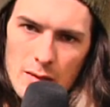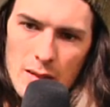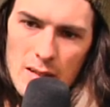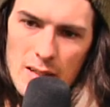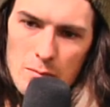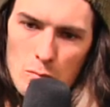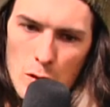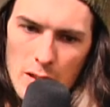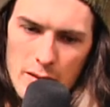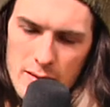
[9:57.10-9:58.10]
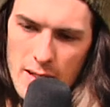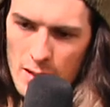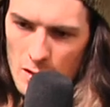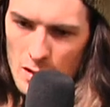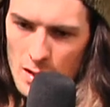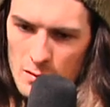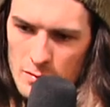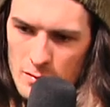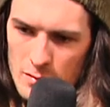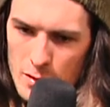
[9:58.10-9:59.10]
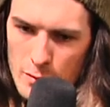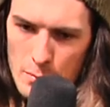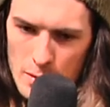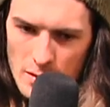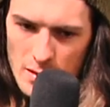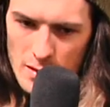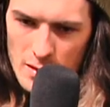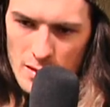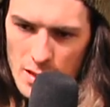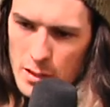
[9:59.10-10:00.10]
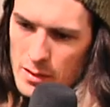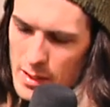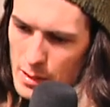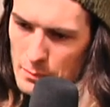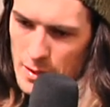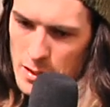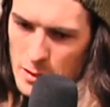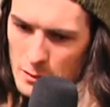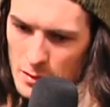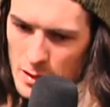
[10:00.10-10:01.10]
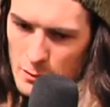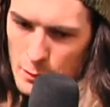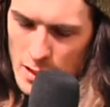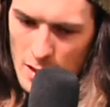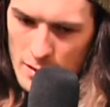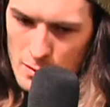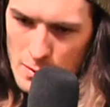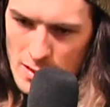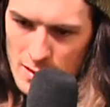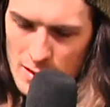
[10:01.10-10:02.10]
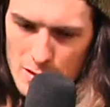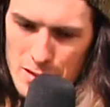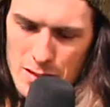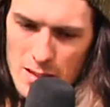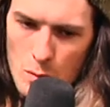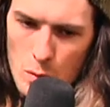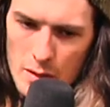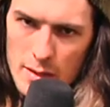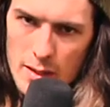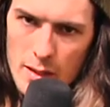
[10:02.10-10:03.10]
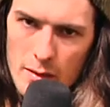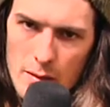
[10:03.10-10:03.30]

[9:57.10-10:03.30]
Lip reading: and then we're going to have to take it all off to rebuild it, and then then you're going to recut the masonite. So it's just not worth it yet.